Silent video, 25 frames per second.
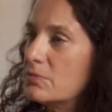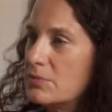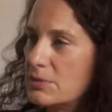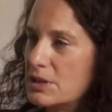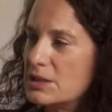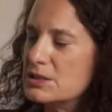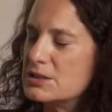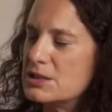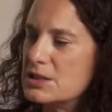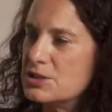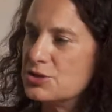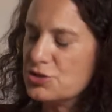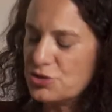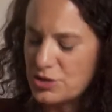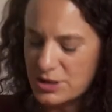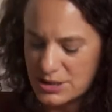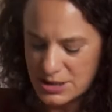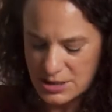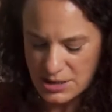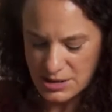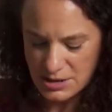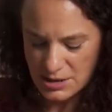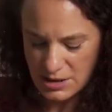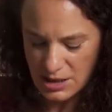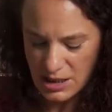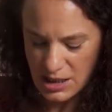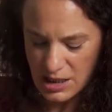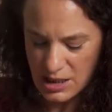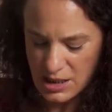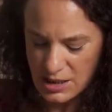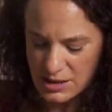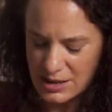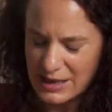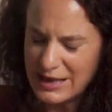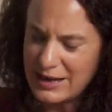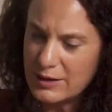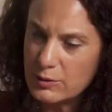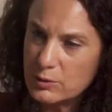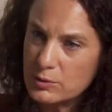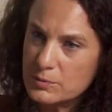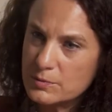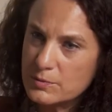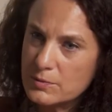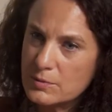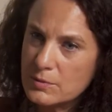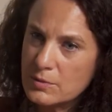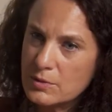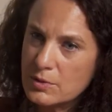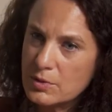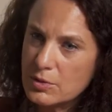That's interesting to hear. Now,
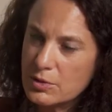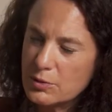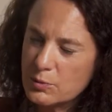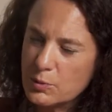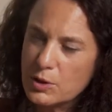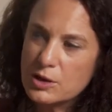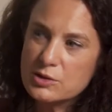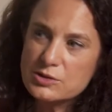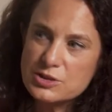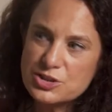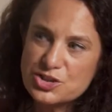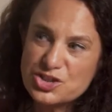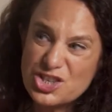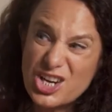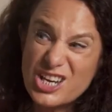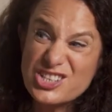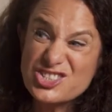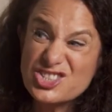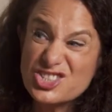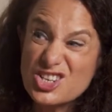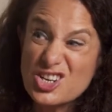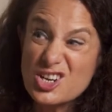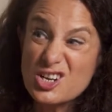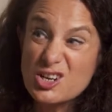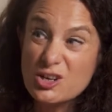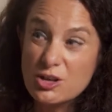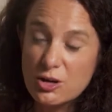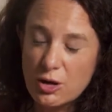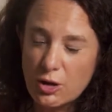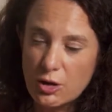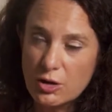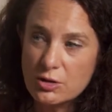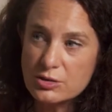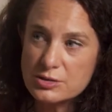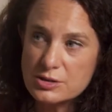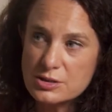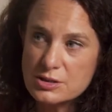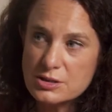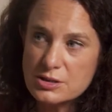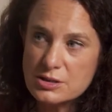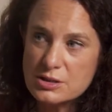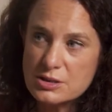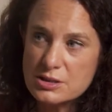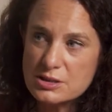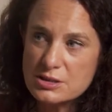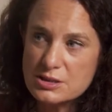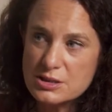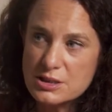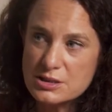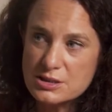the world has changed a lot
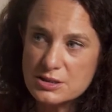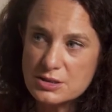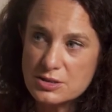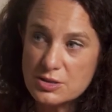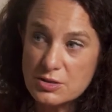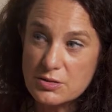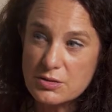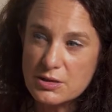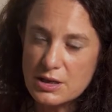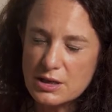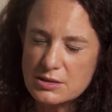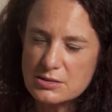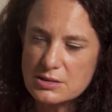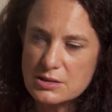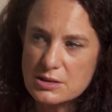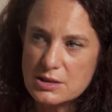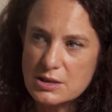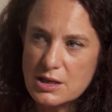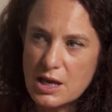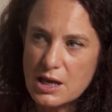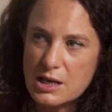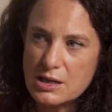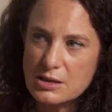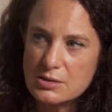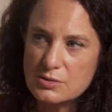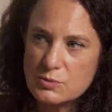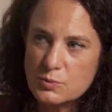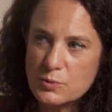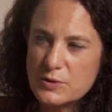since 2008.